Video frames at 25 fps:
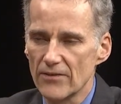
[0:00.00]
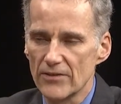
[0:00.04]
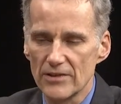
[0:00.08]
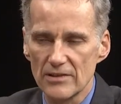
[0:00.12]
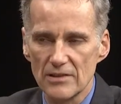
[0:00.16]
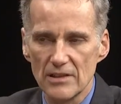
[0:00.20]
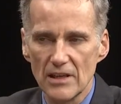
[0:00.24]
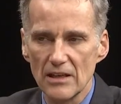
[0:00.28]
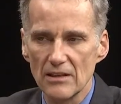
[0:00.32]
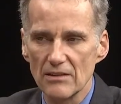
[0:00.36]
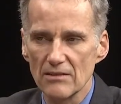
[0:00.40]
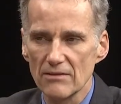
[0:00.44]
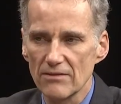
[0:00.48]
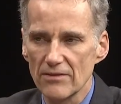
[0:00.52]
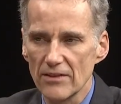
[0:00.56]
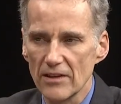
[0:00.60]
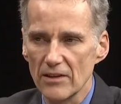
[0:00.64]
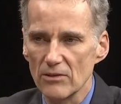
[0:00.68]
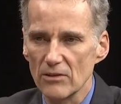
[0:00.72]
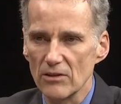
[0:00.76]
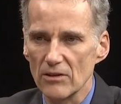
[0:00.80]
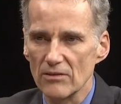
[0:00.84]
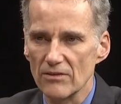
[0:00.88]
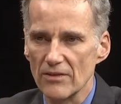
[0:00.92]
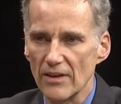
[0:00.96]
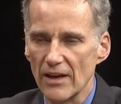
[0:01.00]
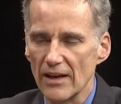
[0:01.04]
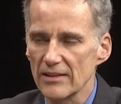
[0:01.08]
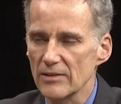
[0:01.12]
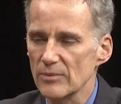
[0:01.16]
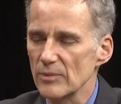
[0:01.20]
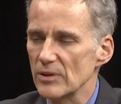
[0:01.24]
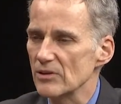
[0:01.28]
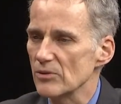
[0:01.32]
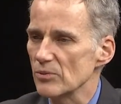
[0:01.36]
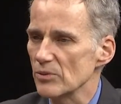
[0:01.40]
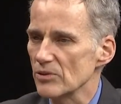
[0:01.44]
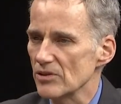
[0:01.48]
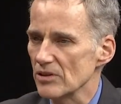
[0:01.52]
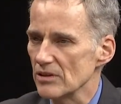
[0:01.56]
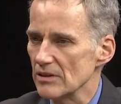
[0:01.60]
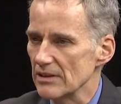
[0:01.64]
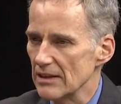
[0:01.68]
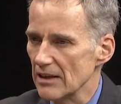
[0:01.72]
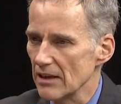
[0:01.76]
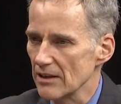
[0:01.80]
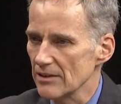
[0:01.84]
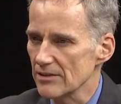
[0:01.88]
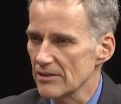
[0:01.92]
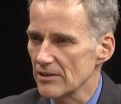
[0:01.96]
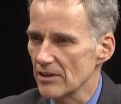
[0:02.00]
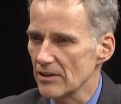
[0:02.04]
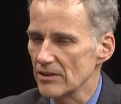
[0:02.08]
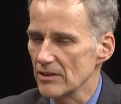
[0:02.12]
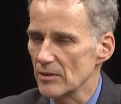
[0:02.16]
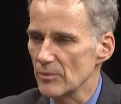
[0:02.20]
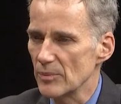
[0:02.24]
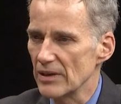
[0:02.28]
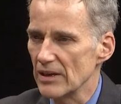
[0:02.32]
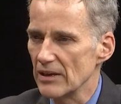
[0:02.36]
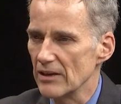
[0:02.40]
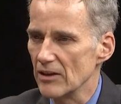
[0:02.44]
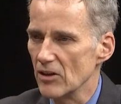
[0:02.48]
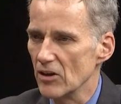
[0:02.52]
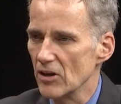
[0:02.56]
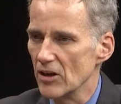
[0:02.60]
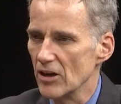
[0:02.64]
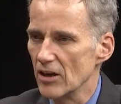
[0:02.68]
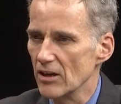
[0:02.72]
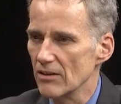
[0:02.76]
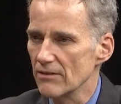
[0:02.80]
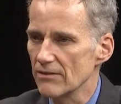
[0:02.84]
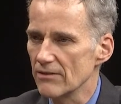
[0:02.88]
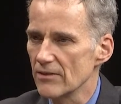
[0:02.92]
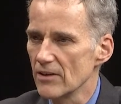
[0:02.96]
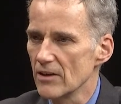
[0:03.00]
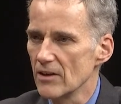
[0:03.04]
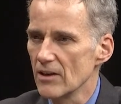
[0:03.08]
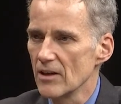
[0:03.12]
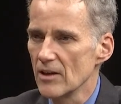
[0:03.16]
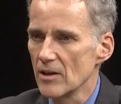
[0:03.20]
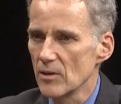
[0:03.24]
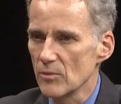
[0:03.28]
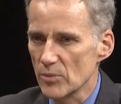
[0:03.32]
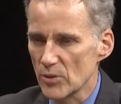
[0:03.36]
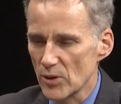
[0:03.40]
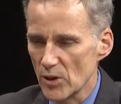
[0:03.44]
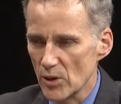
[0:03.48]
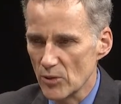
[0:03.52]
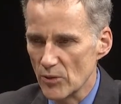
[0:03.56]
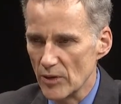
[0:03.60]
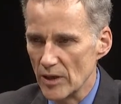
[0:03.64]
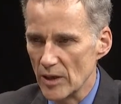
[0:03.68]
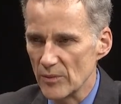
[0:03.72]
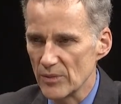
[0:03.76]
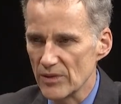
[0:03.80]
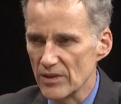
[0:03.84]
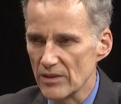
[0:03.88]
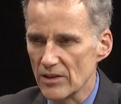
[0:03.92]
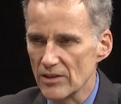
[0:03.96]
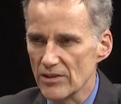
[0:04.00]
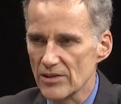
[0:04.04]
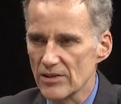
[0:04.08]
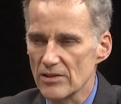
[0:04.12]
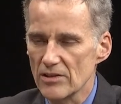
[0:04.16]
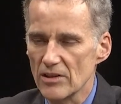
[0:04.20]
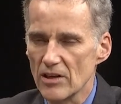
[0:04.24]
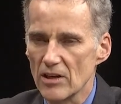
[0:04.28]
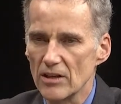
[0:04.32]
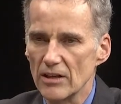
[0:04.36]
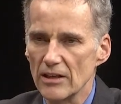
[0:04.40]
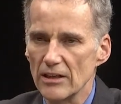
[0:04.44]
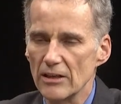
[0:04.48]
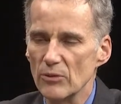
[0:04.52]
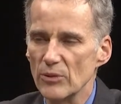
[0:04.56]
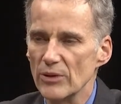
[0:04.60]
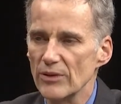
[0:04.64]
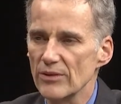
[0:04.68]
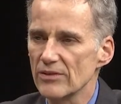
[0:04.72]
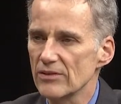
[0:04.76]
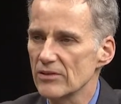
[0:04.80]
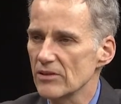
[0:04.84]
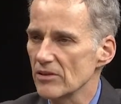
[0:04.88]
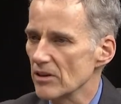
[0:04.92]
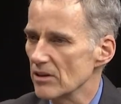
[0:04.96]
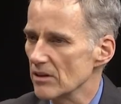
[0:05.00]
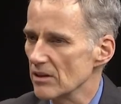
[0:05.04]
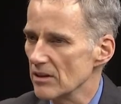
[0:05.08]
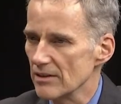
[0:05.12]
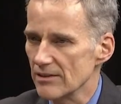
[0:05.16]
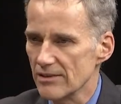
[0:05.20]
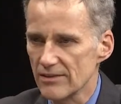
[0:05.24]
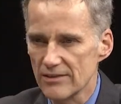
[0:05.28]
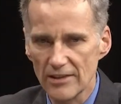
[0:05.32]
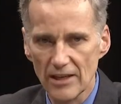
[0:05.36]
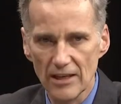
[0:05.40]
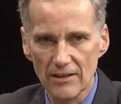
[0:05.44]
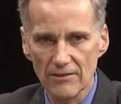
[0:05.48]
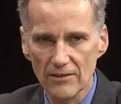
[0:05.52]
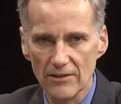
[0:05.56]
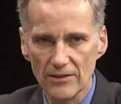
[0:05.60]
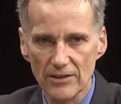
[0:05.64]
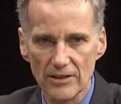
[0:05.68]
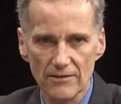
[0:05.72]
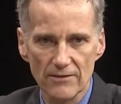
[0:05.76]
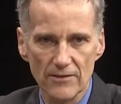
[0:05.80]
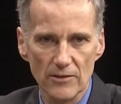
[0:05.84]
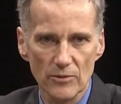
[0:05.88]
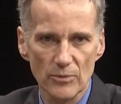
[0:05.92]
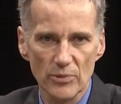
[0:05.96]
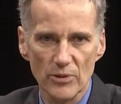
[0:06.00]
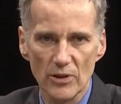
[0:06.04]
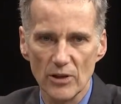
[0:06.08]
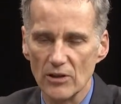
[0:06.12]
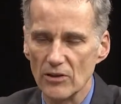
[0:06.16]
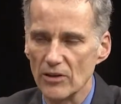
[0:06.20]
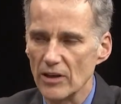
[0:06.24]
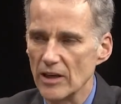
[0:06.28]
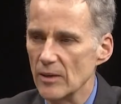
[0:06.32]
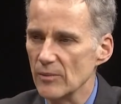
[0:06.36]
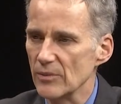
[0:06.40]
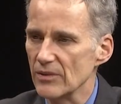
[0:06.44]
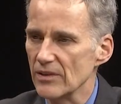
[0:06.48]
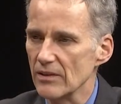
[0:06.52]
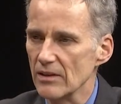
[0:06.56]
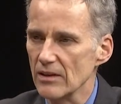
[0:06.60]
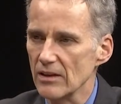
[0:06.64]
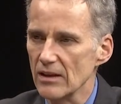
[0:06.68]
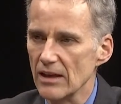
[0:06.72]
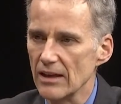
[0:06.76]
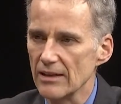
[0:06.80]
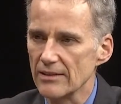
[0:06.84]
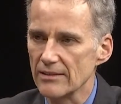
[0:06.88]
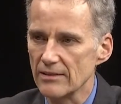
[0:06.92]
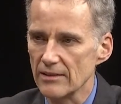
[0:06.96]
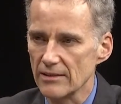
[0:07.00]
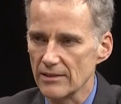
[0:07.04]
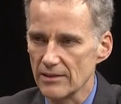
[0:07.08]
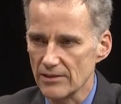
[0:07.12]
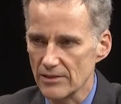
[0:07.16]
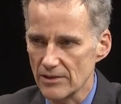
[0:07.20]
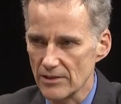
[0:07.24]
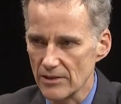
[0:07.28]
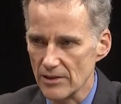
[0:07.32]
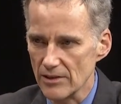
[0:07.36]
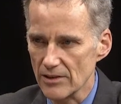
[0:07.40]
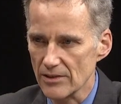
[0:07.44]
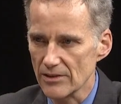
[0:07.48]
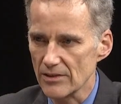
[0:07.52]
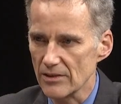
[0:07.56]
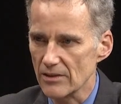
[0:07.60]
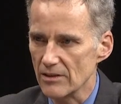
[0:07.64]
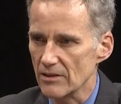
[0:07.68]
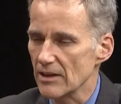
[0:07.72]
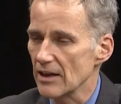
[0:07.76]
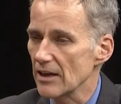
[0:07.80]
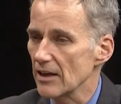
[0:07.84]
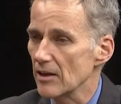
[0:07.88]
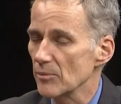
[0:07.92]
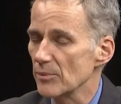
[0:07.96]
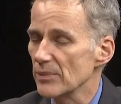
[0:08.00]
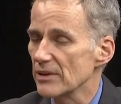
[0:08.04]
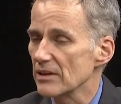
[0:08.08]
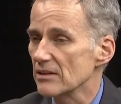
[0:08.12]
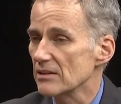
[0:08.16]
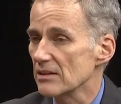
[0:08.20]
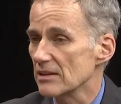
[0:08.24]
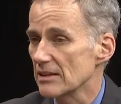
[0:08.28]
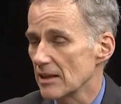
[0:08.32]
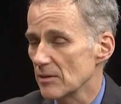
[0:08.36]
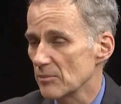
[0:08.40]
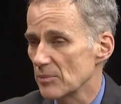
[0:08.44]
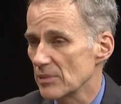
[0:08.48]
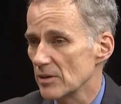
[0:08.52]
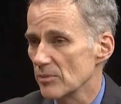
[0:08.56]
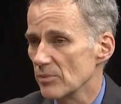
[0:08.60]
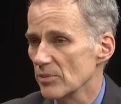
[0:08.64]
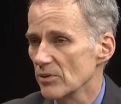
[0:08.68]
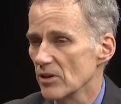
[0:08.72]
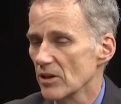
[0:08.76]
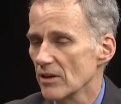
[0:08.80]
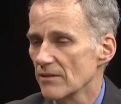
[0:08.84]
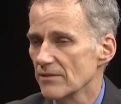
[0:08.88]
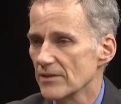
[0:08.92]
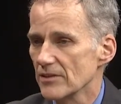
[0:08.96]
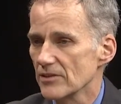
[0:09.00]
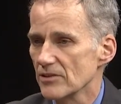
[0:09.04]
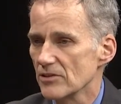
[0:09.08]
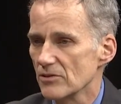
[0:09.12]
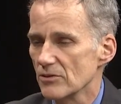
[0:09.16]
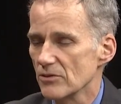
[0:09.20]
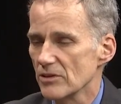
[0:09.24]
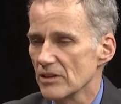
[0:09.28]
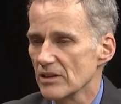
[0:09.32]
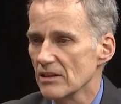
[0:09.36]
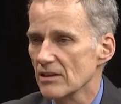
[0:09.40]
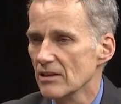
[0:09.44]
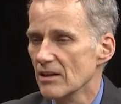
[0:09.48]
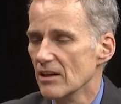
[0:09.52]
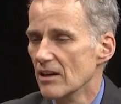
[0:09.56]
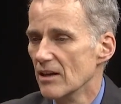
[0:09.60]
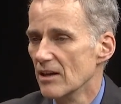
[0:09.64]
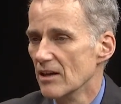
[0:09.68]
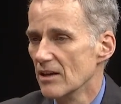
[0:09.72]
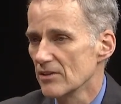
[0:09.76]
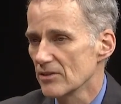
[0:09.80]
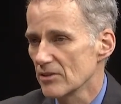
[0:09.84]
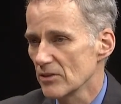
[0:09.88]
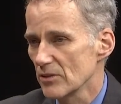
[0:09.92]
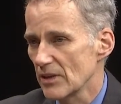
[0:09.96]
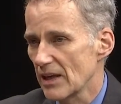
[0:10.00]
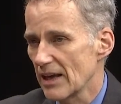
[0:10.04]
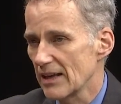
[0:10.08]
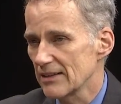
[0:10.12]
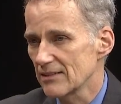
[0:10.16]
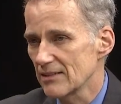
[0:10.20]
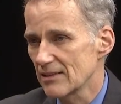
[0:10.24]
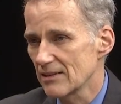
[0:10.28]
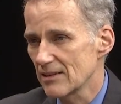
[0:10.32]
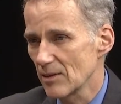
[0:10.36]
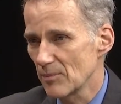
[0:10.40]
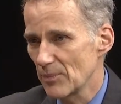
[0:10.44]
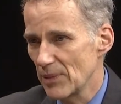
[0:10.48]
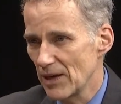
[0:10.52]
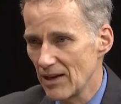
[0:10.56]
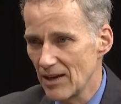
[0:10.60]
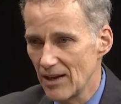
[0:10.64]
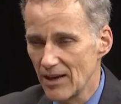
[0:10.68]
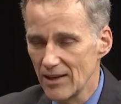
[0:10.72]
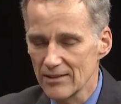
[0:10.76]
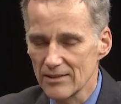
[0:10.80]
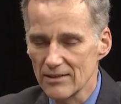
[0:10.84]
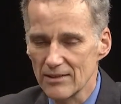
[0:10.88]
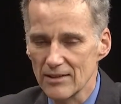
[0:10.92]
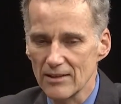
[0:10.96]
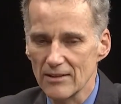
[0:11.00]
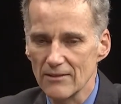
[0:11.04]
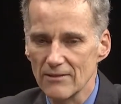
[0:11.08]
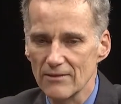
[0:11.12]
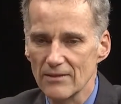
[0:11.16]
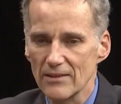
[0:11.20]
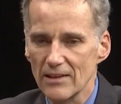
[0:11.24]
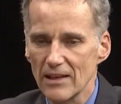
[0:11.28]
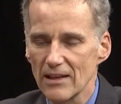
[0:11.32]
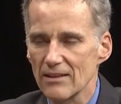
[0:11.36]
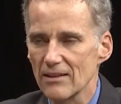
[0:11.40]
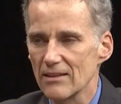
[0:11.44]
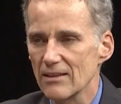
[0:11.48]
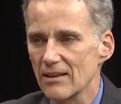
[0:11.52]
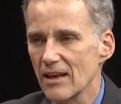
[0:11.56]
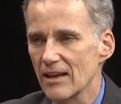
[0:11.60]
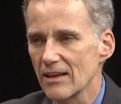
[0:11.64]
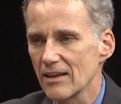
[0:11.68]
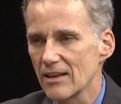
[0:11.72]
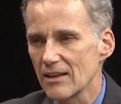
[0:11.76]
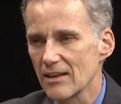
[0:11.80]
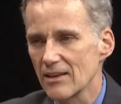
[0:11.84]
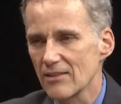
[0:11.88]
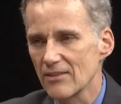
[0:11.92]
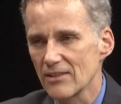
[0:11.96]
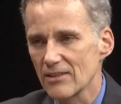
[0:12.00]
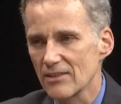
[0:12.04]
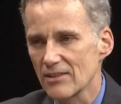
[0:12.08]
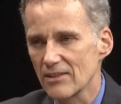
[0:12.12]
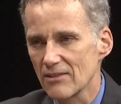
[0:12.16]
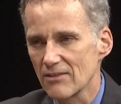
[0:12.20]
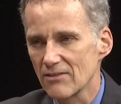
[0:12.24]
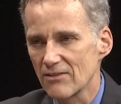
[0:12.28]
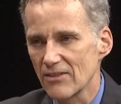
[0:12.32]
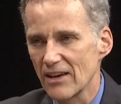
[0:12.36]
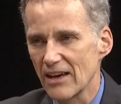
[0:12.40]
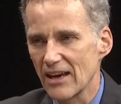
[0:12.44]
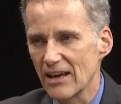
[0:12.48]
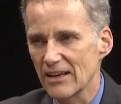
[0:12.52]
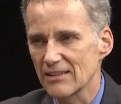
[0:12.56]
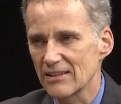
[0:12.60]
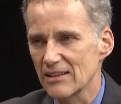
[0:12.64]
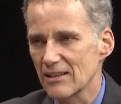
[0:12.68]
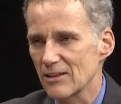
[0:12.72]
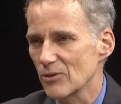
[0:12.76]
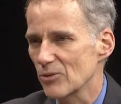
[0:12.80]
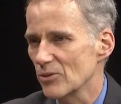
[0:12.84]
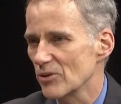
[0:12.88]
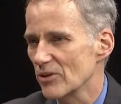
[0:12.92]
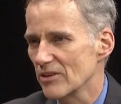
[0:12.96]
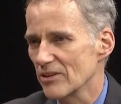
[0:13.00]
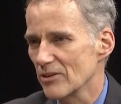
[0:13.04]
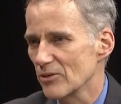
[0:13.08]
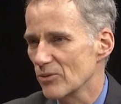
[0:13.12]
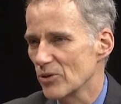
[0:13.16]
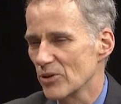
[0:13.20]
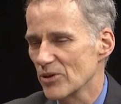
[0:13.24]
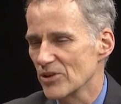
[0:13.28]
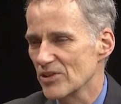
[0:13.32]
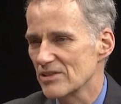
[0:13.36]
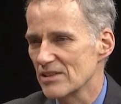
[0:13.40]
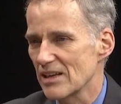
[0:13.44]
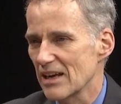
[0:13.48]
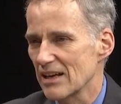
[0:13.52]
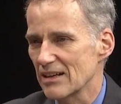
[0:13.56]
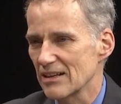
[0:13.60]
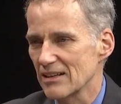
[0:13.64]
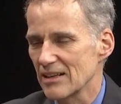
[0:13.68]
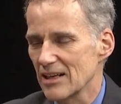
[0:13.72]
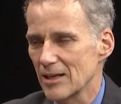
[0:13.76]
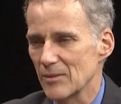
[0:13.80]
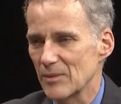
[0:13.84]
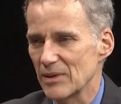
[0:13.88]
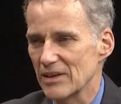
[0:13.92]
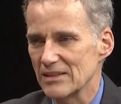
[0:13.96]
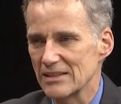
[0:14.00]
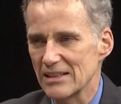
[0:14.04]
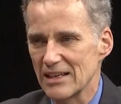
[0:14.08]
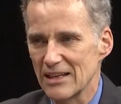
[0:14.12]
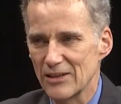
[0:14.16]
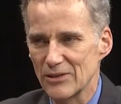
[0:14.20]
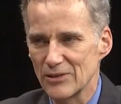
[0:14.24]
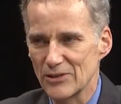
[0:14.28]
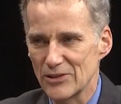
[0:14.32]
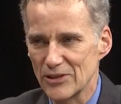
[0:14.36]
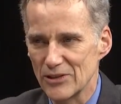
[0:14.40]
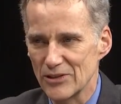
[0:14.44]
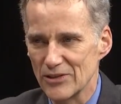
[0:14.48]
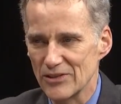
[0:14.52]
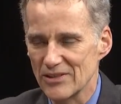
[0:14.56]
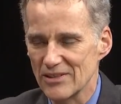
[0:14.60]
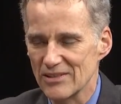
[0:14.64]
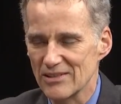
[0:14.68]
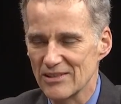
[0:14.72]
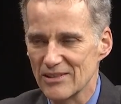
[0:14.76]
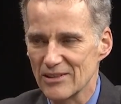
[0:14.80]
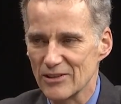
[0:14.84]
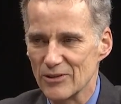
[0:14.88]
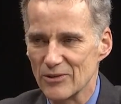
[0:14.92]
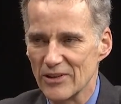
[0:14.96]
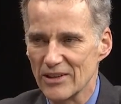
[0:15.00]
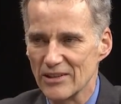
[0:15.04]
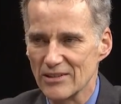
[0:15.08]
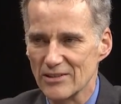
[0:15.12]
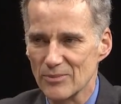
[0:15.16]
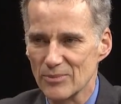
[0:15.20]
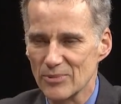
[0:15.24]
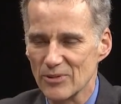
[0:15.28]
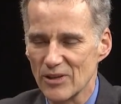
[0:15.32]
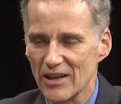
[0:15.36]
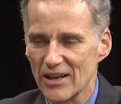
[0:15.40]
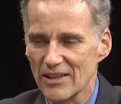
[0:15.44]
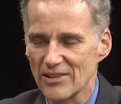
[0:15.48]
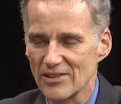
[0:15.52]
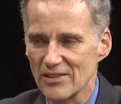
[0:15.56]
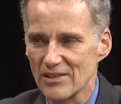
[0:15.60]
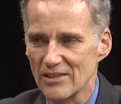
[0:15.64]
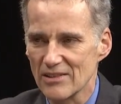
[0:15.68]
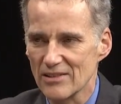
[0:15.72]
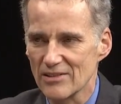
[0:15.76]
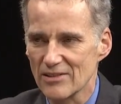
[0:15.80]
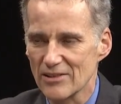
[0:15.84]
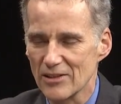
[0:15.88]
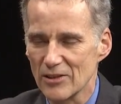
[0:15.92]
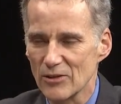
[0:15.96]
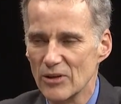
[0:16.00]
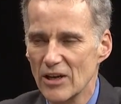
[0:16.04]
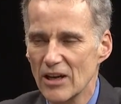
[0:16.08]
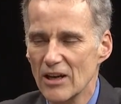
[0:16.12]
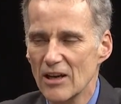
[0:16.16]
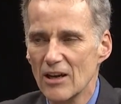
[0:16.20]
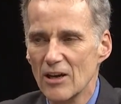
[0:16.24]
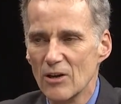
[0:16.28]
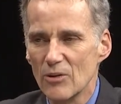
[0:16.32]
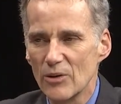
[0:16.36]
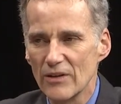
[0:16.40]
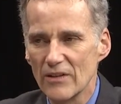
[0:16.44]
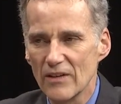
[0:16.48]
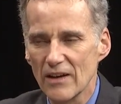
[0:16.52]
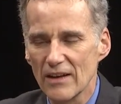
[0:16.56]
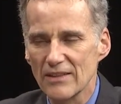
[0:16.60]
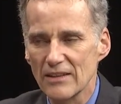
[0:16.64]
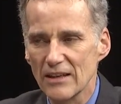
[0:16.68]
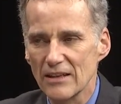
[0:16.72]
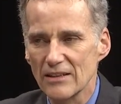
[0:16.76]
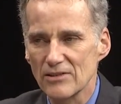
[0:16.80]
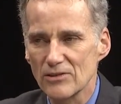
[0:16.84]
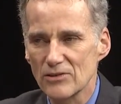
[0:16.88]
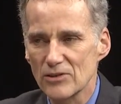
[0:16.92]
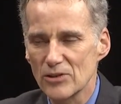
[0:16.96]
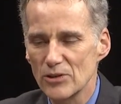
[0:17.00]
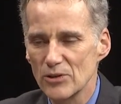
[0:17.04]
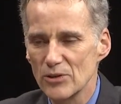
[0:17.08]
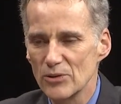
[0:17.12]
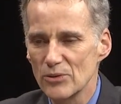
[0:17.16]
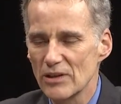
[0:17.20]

state and federal investments, which are now starting to pay off programs that are starting. We've started several different programs in the last six years that are helping to get people off the street. So that's the positive. Now, the negative is the fact that we're in the worst economic downturn since the Great Depression. So we've got these two